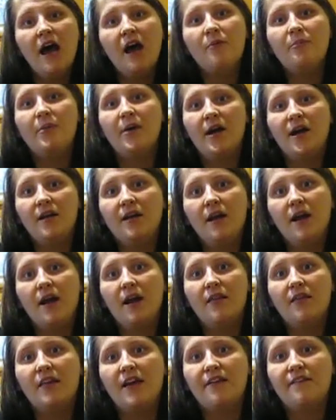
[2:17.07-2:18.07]
but
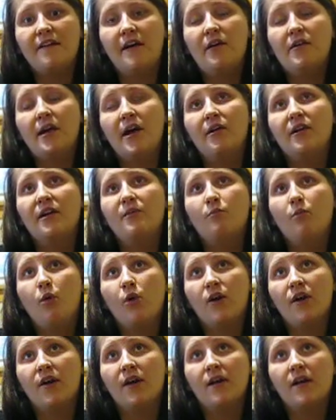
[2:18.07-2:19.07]
they found out in
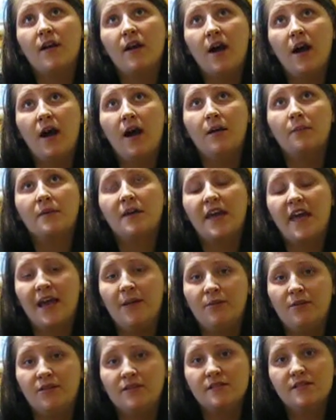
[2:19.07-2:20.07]
more um,
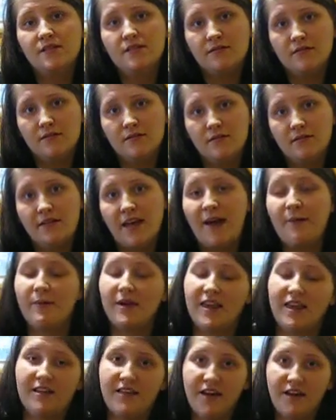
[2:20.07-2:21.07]
cables that
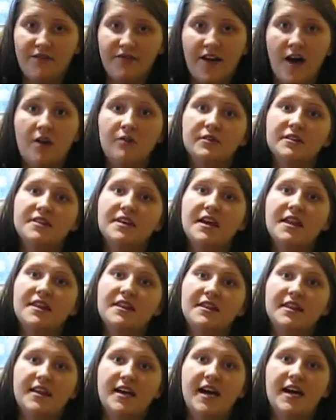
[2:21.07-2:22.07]
WikiLeaks found
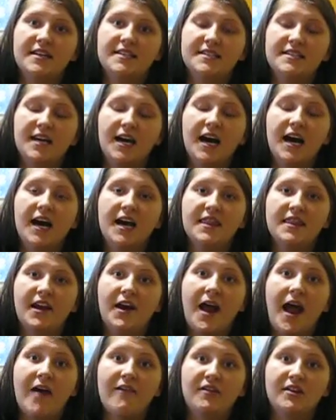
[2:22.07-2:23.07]
that uh, they're
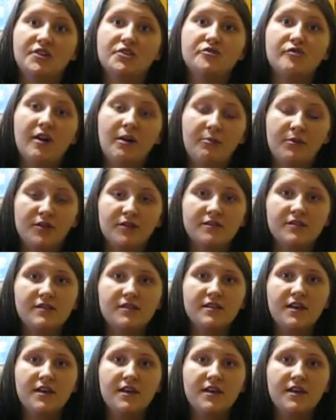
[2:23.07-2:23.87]
having trouble